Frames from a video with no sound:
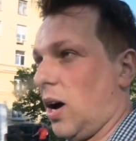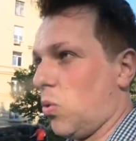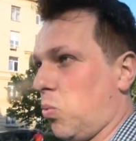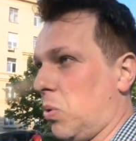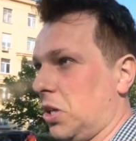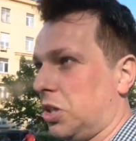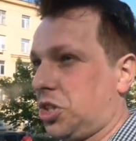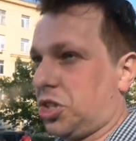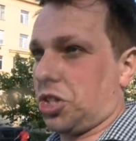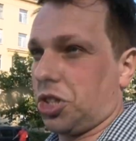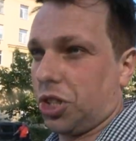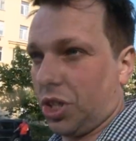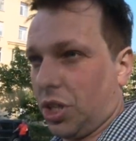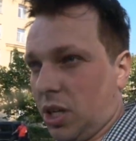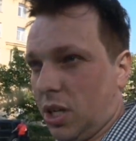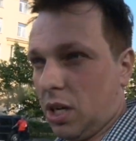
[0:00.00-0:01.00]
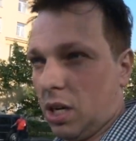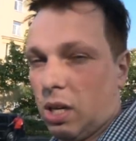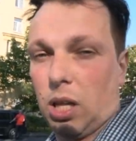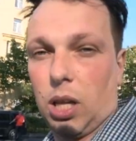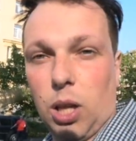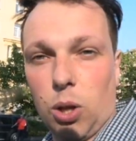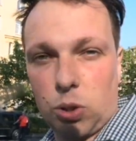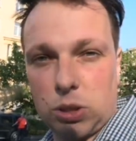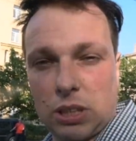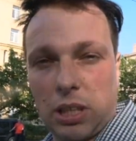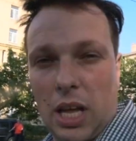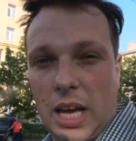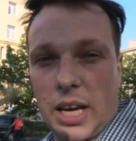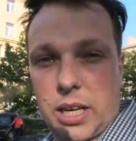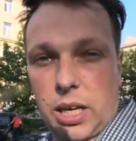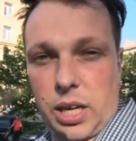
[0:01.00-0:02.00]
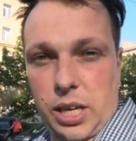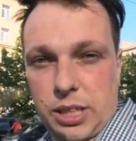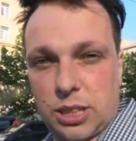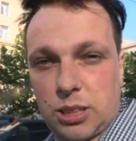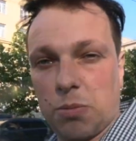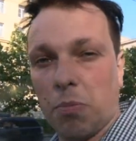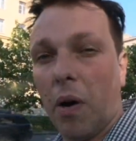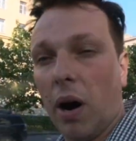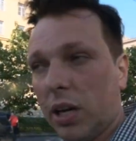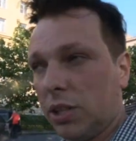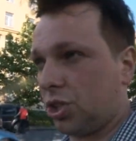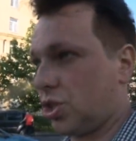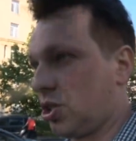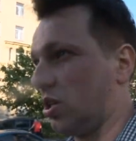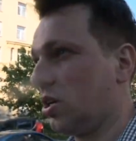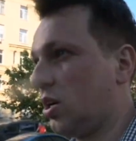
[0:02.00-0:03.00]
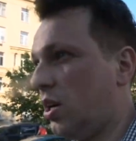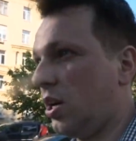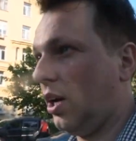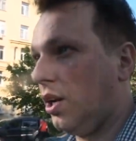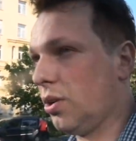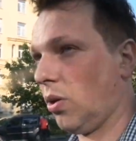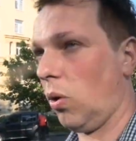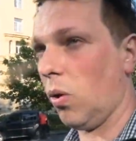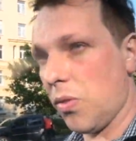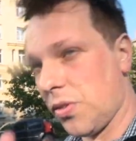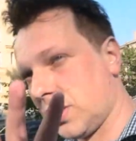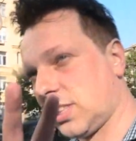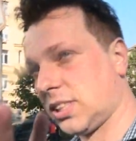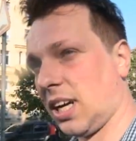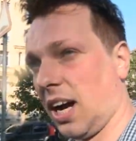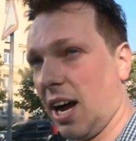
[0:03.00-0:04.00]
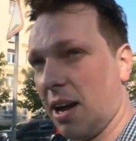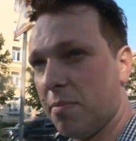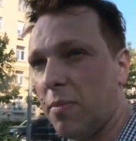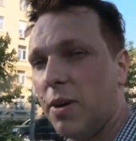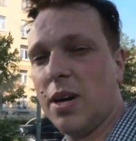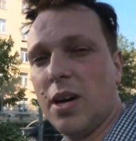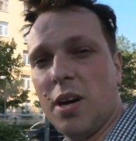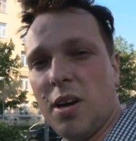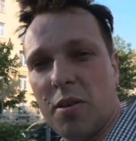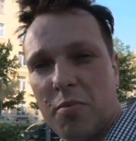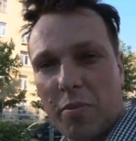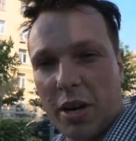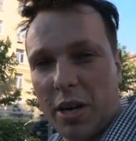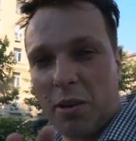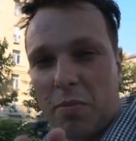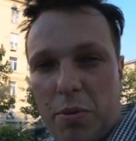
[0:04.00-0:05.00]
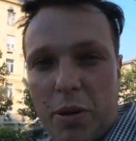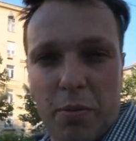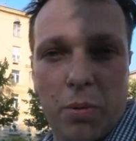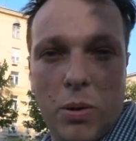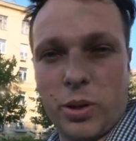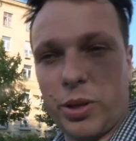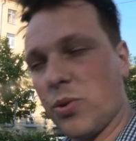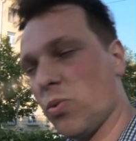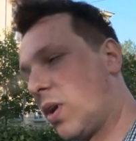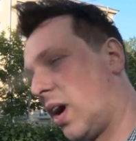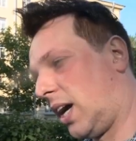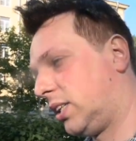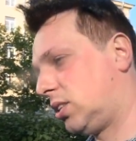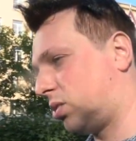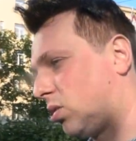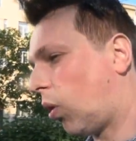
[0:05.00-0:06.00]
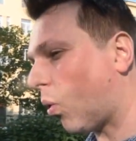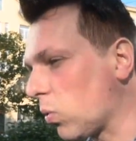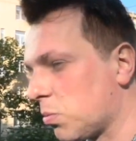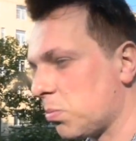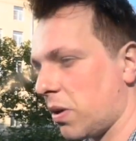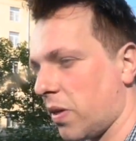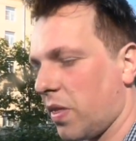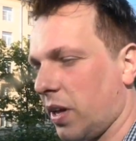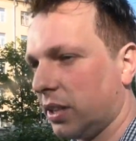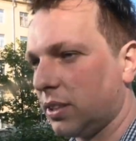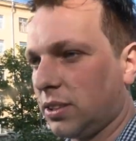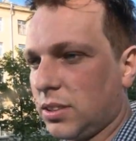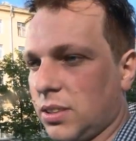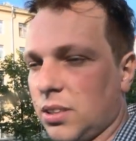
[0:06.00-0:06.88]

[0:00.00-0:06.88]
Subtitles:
which looks like a smudge. And all the time, many people, you guys told me that